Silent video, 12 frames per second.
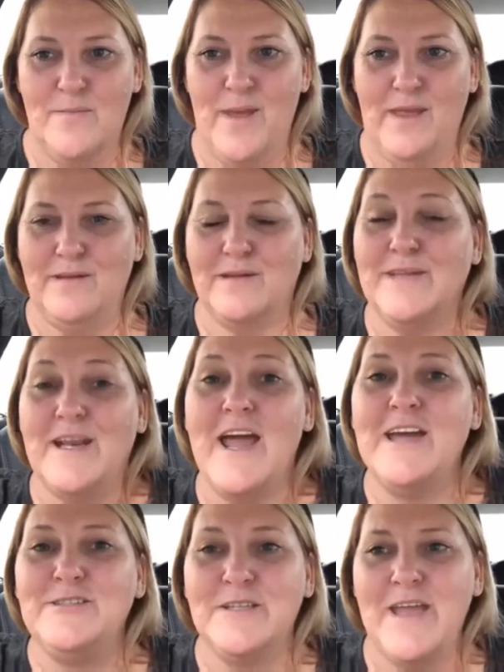the basics. And
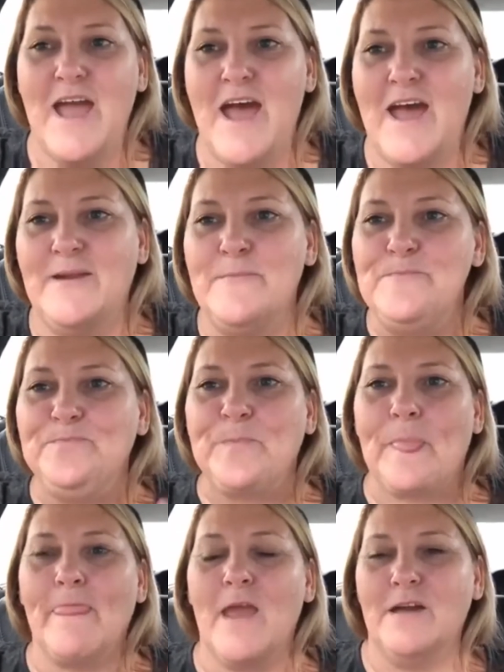I actually had
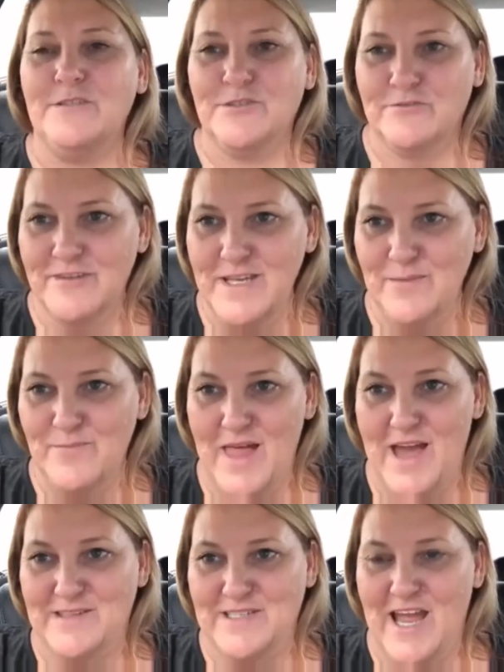a dream
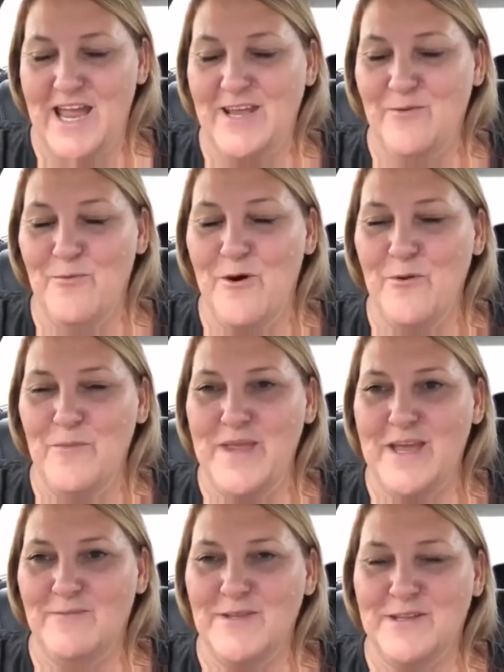last night. It woke
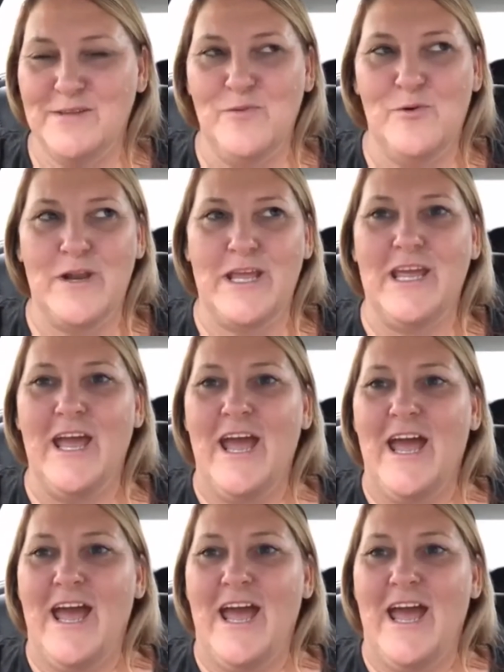me up this morning.